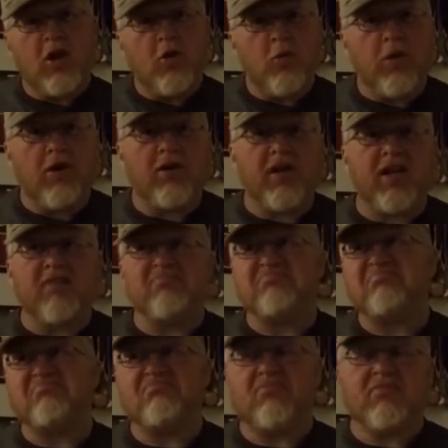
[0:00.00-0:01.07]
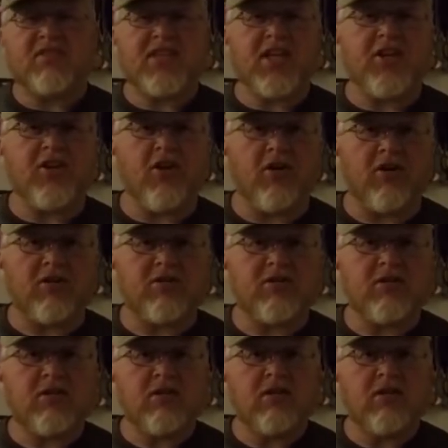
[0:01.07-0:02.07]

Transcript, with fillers: Reeled in 10 yards.